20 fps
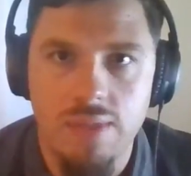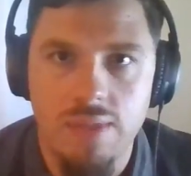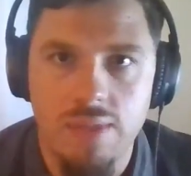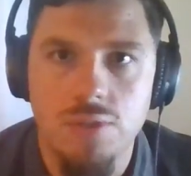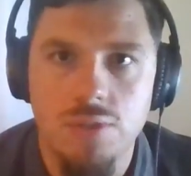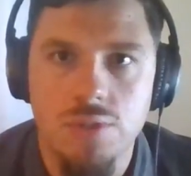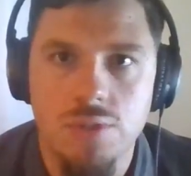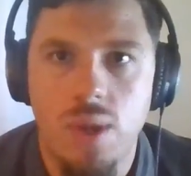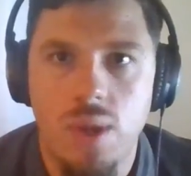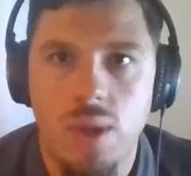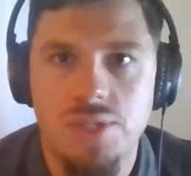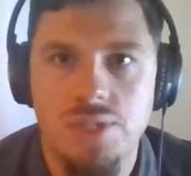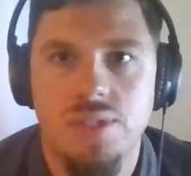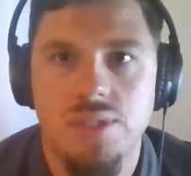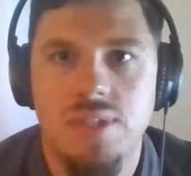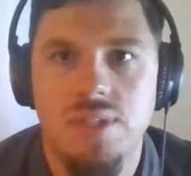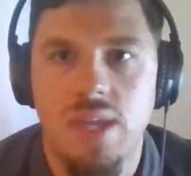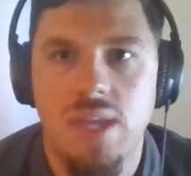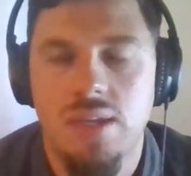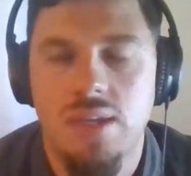get those
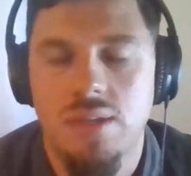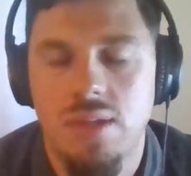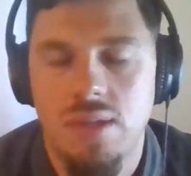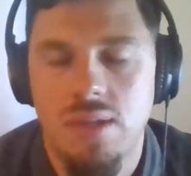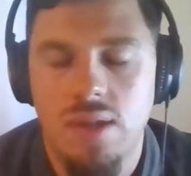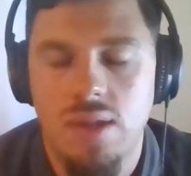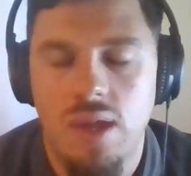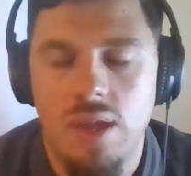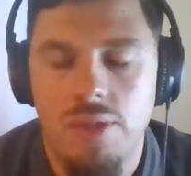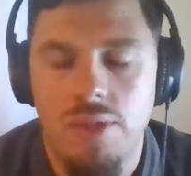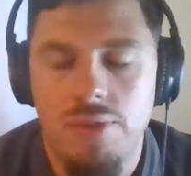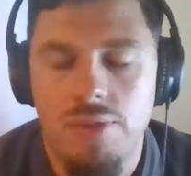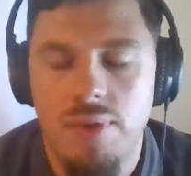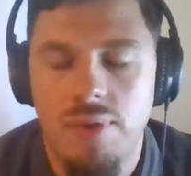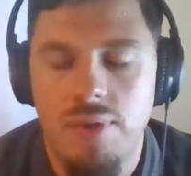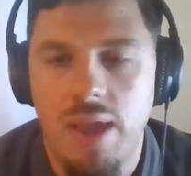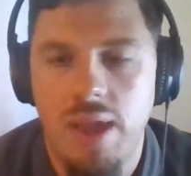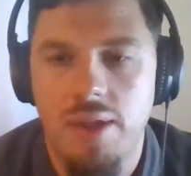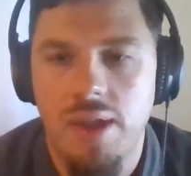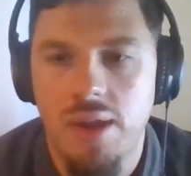questions
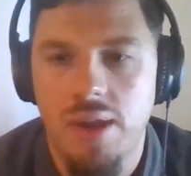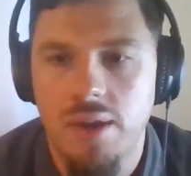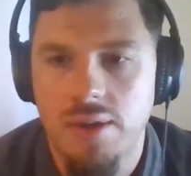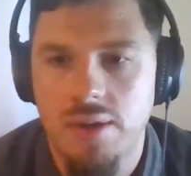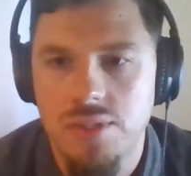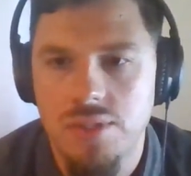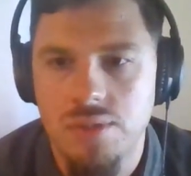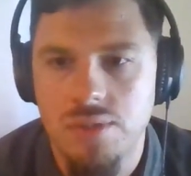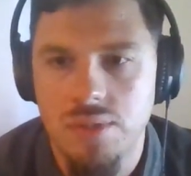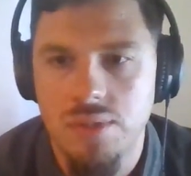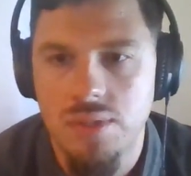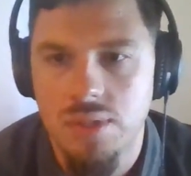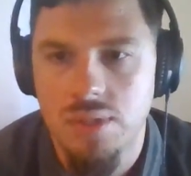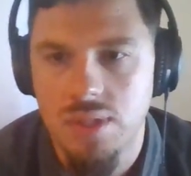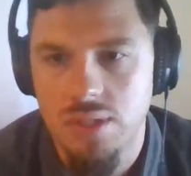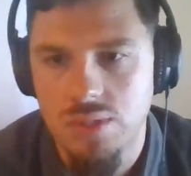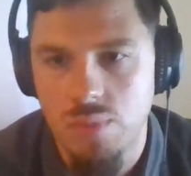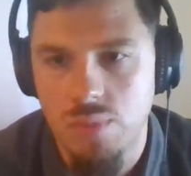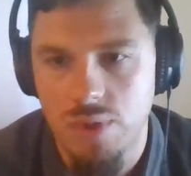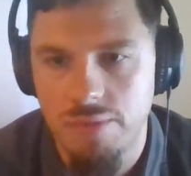thrown out here to
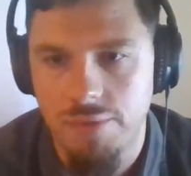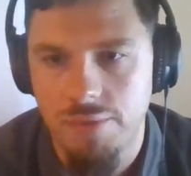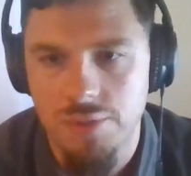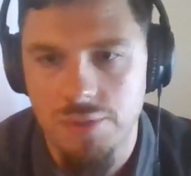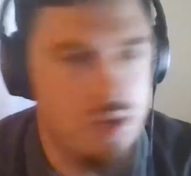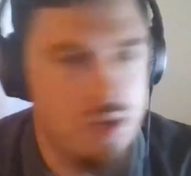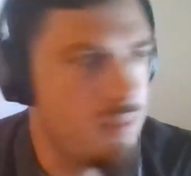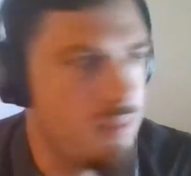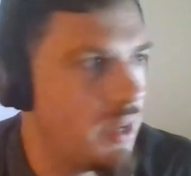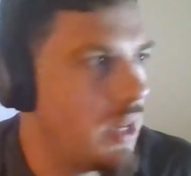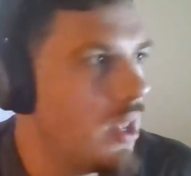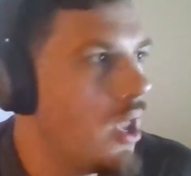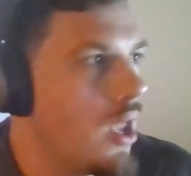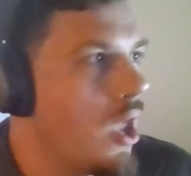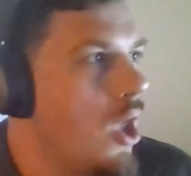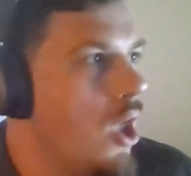these wonderful gentlemen.